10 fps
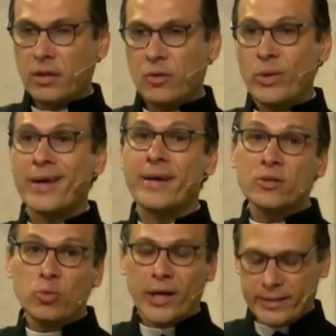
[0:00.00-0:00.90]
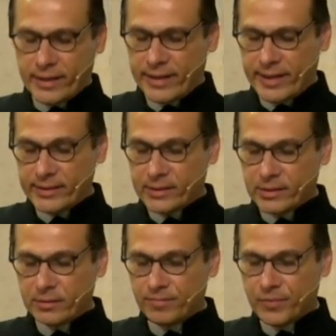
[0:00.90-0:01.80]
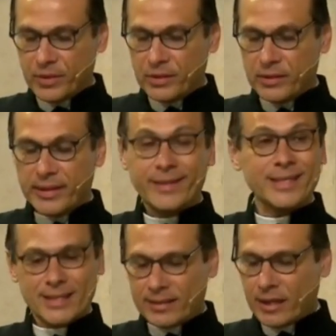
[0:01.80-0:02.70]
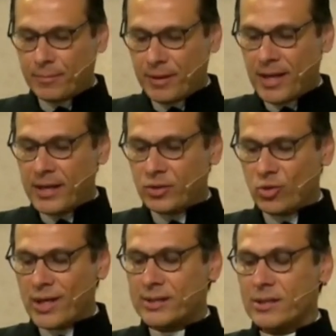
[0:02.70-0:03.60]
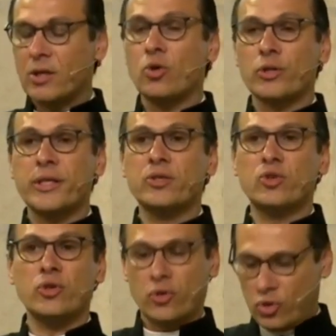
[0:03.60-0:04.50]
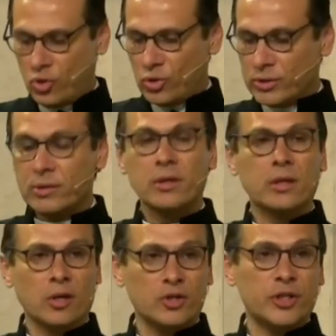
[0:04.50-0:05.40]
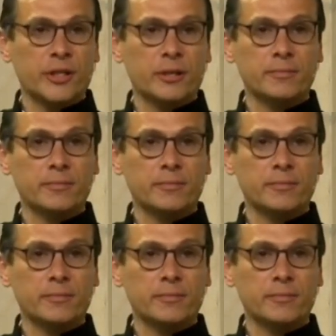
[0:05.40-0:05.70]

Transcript: We are not white, I guess. It does not apply to us according to your own logic.